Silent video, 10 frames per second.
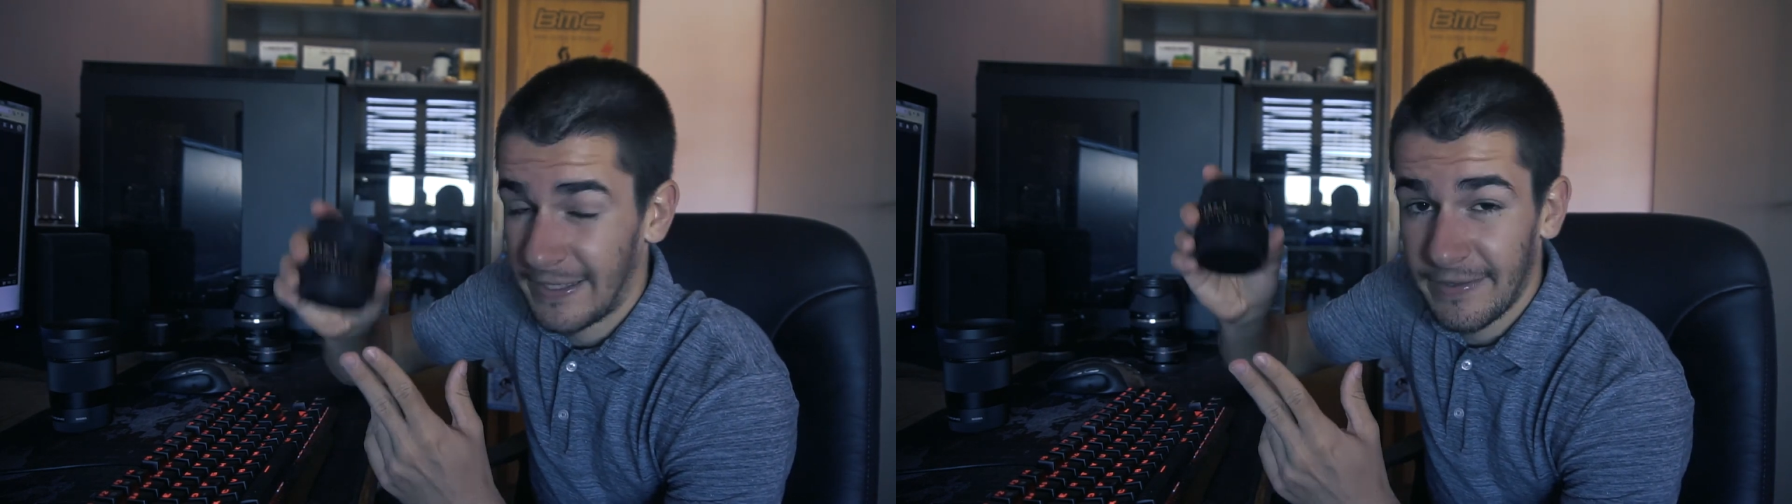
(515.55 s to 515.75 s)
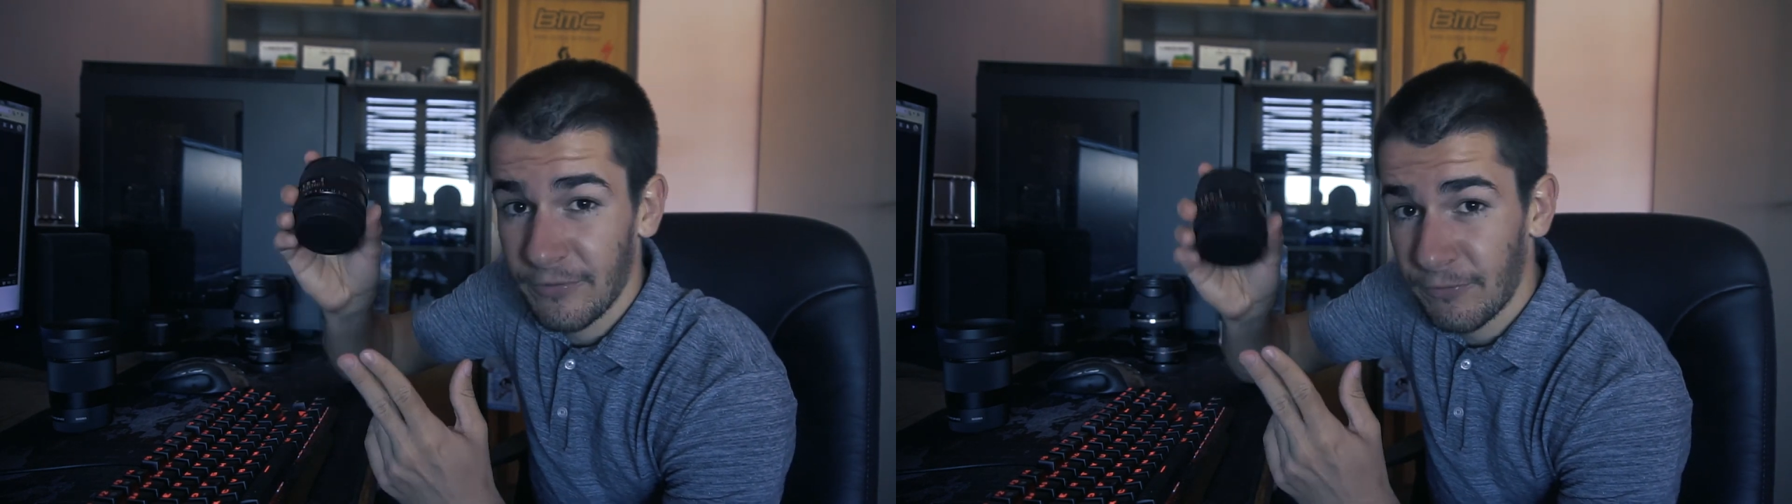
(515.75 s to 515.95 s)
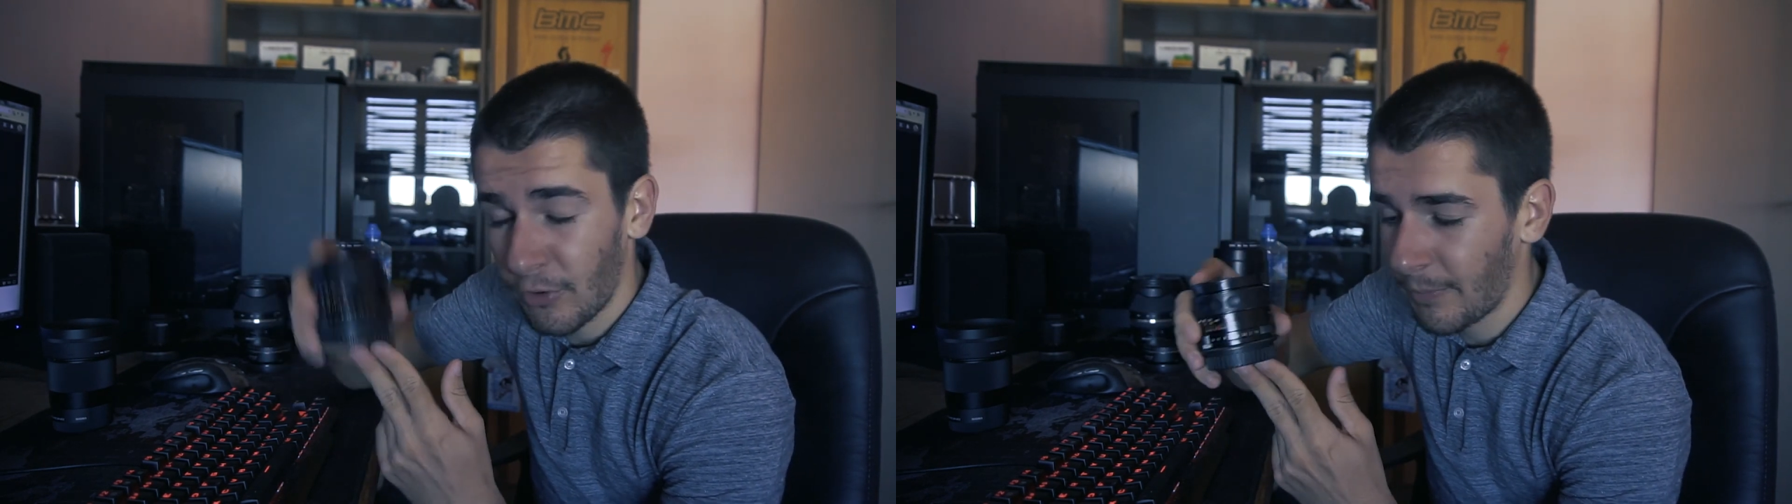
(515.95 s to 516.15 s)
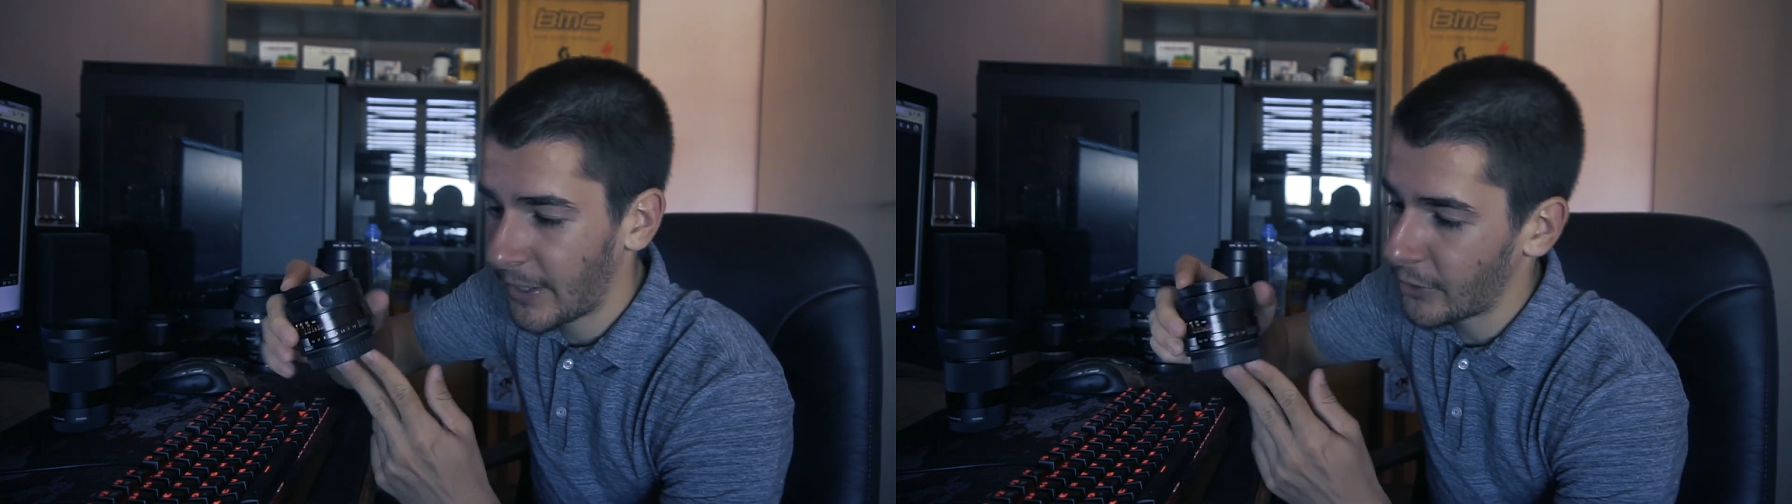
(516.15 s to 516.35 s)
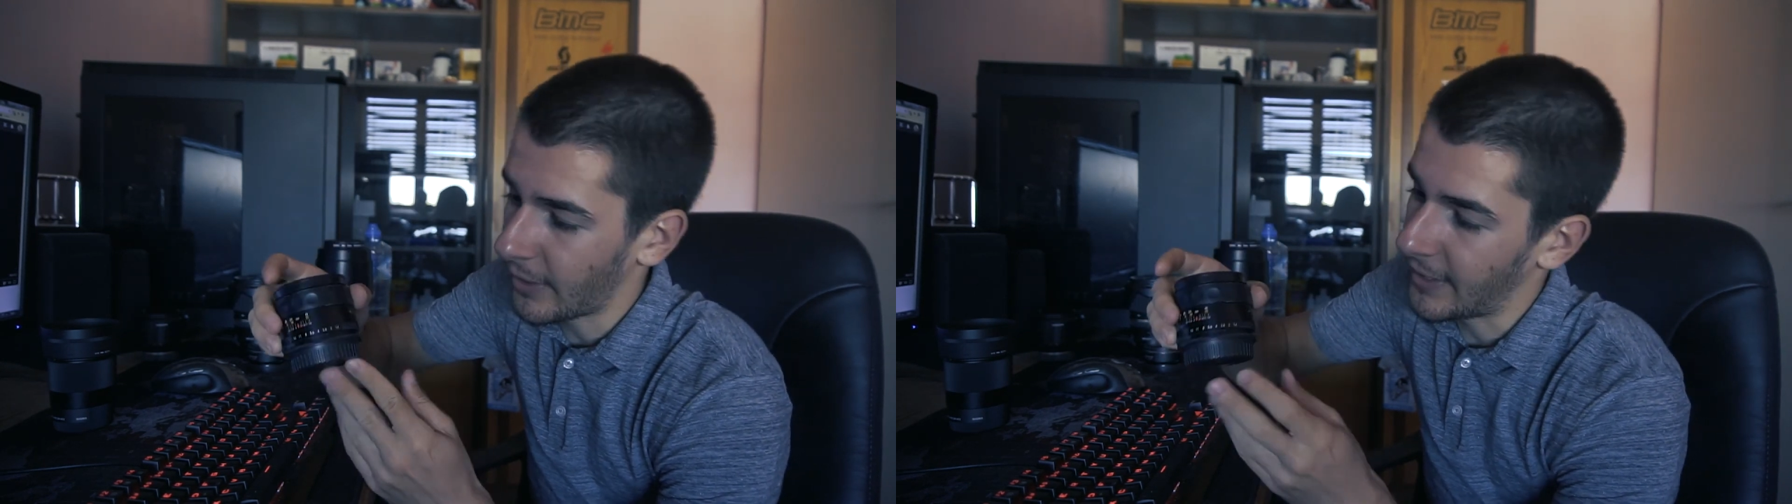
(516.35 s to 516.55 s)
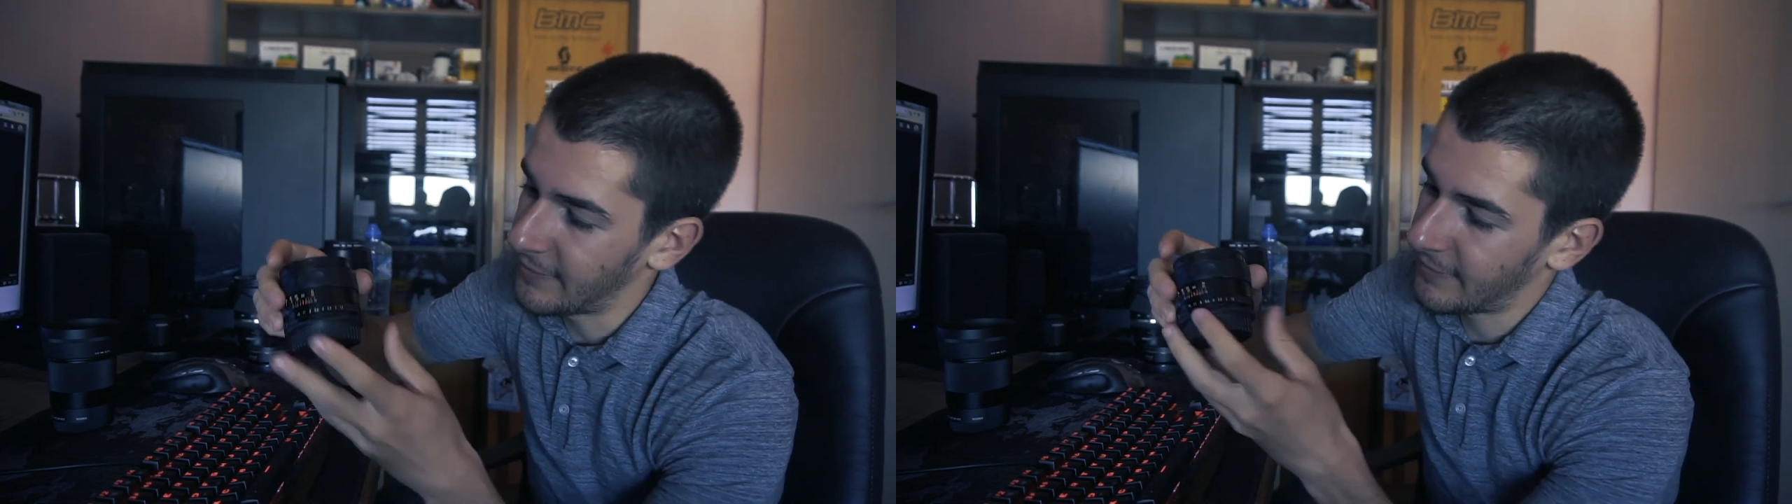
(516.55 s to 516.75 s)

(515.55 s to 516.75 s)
it's full manual lens,